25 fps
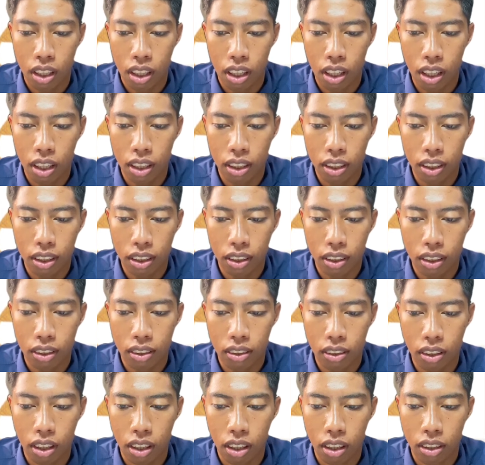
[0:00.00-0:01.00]
and
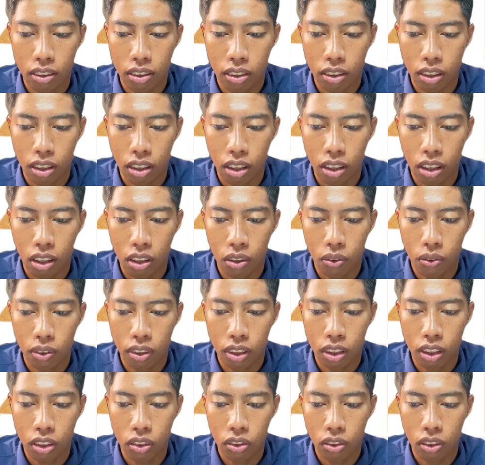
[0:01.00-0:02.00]
increase use of
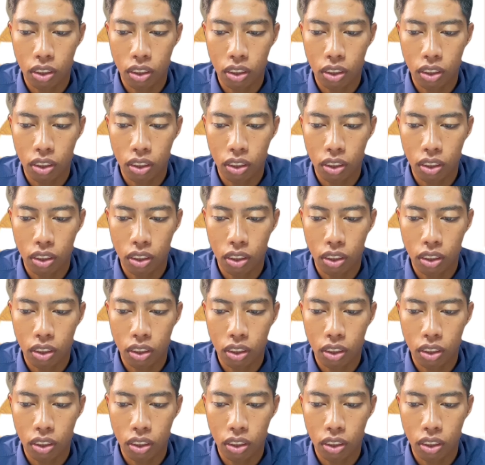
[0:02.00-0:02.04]
new